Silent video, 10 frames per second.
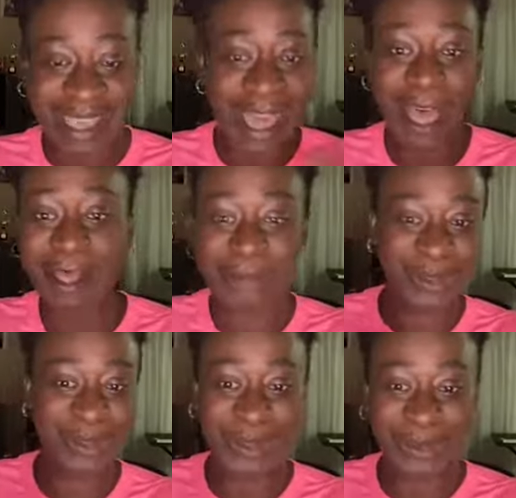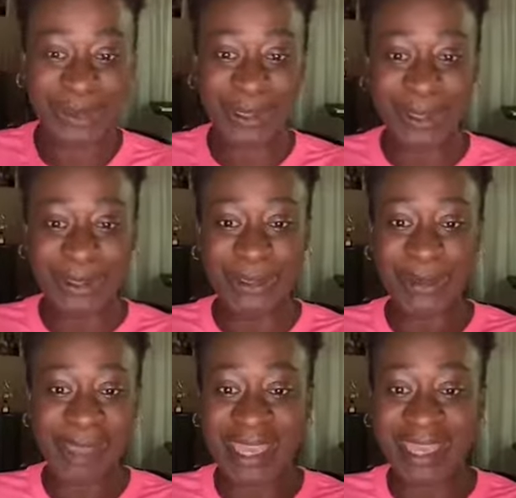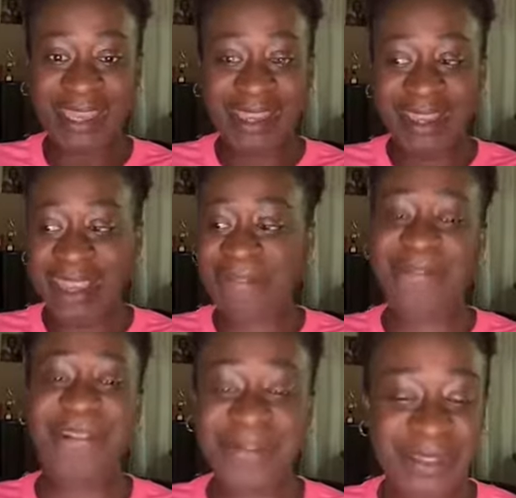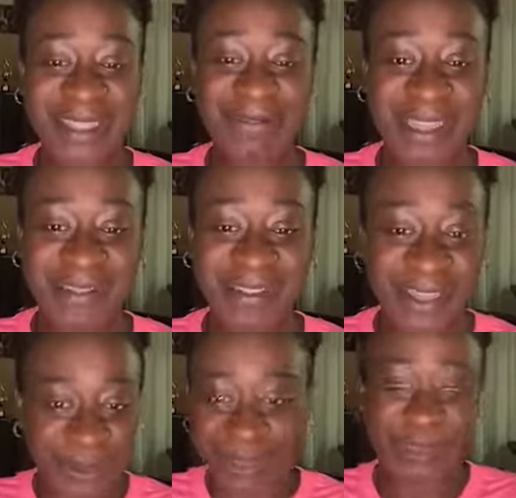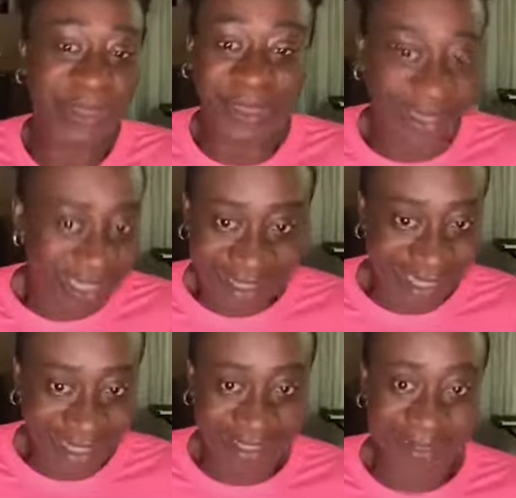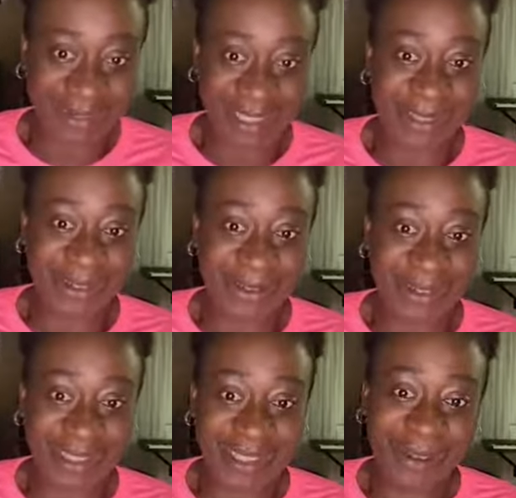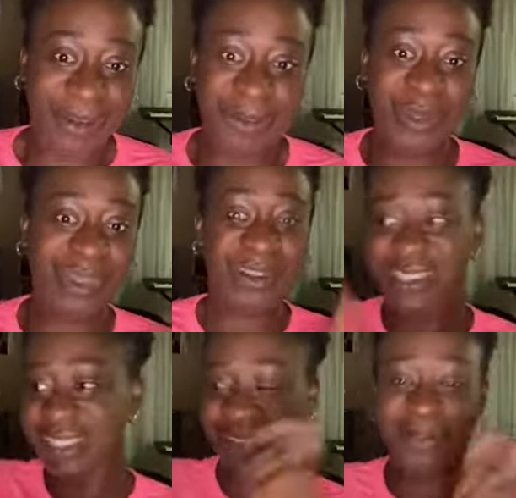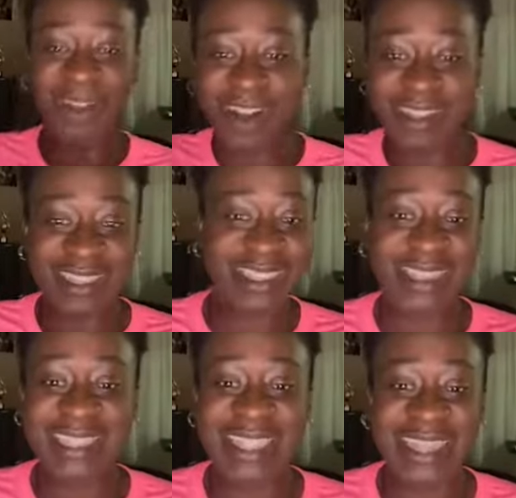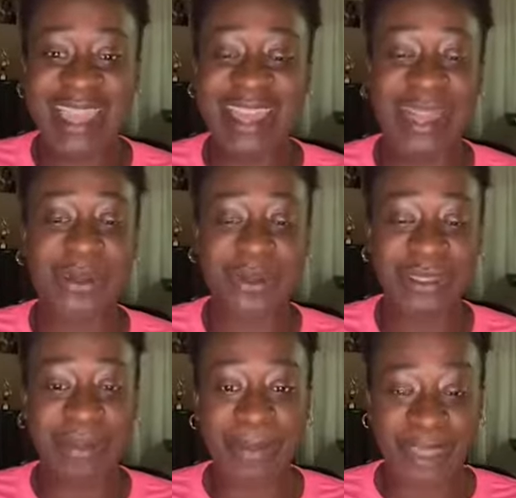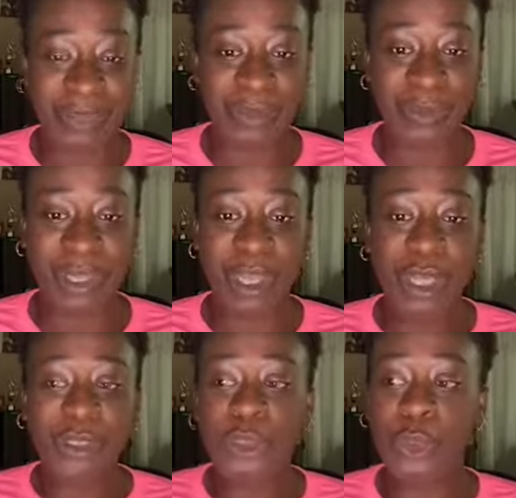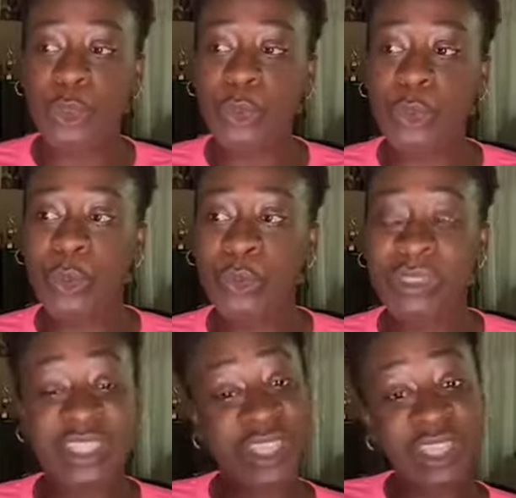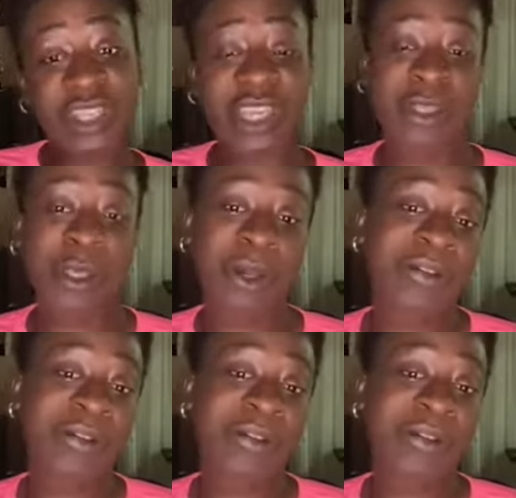helps you to make a 15-minute video into 30 seconds video or with all these fonts and things like that that goes up into it. Do you teach any of